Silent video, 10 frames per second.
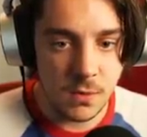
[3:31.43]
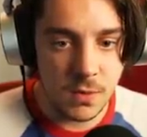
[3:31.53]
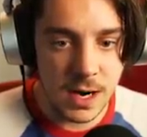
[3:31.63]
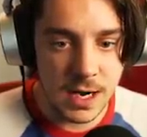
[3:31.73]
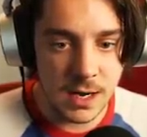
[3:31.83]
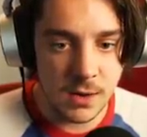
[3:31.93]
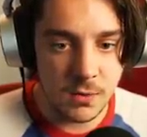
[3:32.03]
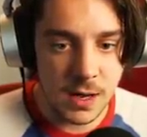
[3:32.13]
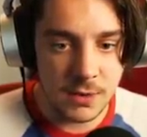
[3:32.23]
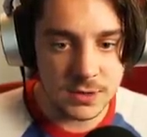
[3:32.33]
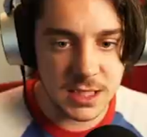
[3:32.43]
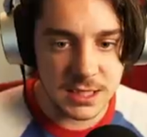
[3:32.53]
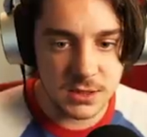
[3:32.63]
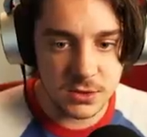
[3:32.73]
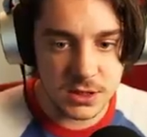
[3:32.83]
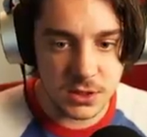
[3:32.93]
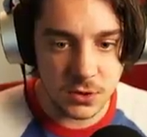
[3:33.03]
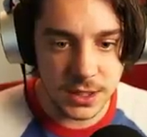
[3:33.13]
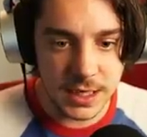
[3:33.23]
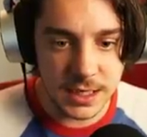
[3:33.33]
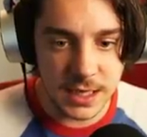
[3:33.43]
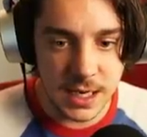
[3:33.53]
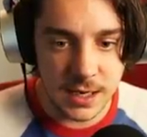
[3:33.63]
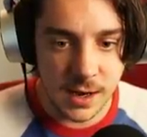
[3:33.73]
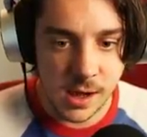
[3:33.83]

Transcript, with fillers: Why, why was that dude just holding a gun?